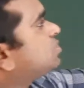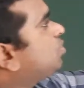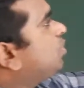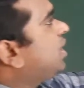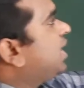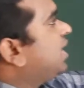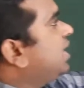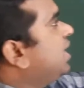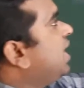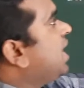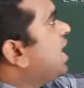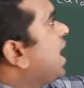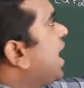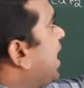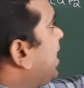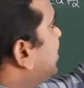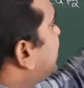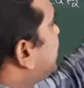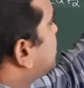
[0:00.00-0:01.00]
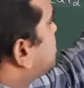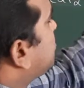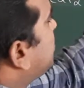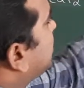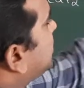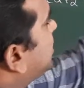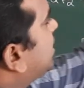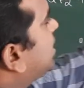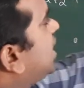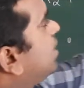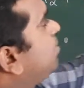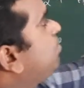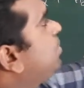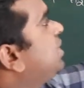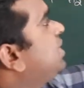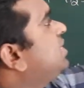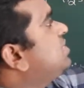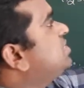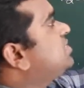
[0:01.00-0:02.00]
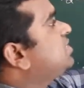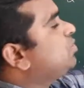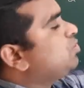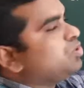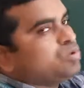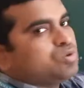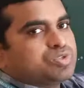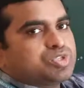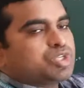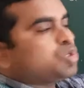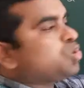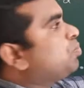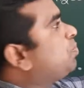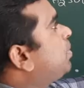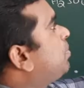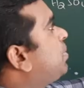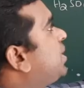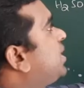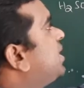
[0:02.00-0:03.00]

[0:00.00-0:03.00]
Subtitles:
why, and this method can be used to prepare